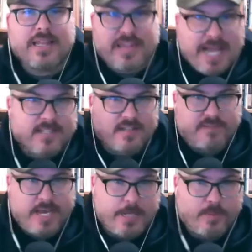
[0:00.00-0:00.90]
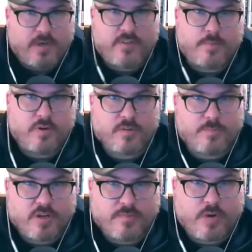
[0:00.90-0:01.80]
That's the vibe of the
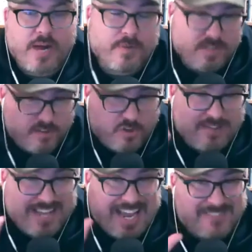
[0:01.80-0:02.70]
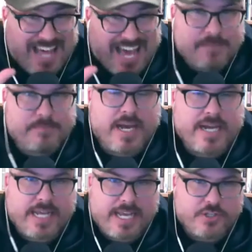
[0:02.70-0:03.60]
Book of Proverbs. So you have to have that in
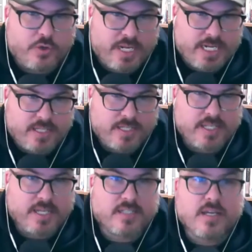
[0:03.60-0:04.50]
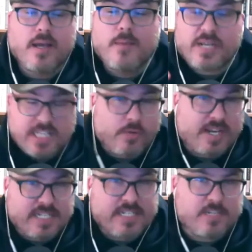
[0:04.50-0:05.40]
mind as you're reading these things, because
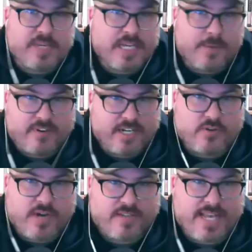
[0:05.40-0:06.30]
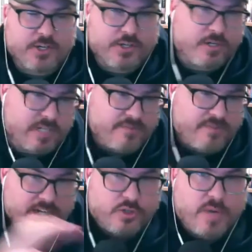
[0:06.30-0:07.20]
otherwise it does become very transactional. If
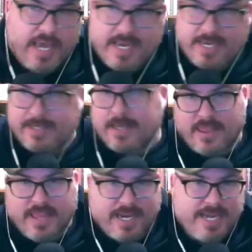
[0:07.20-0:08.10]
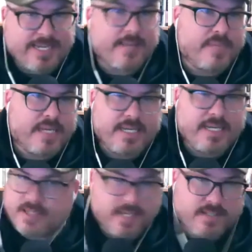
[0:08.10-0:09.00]
I do A, then I get B,
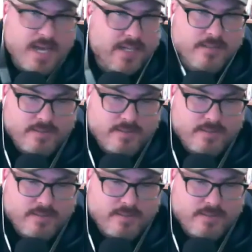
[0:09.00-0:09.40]
and that's not